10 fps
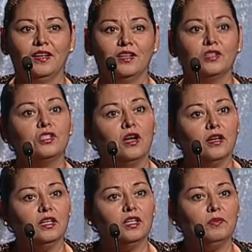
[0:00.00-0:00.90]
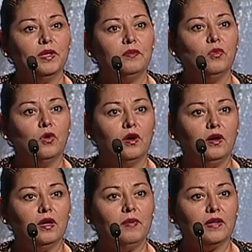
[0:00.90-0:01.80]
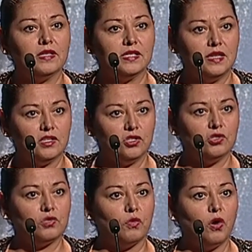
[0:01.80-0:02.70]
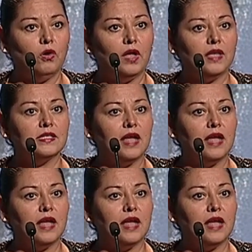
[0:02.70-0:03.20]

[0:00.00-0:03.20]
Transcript: To talk a little bit more about the CSU's role as an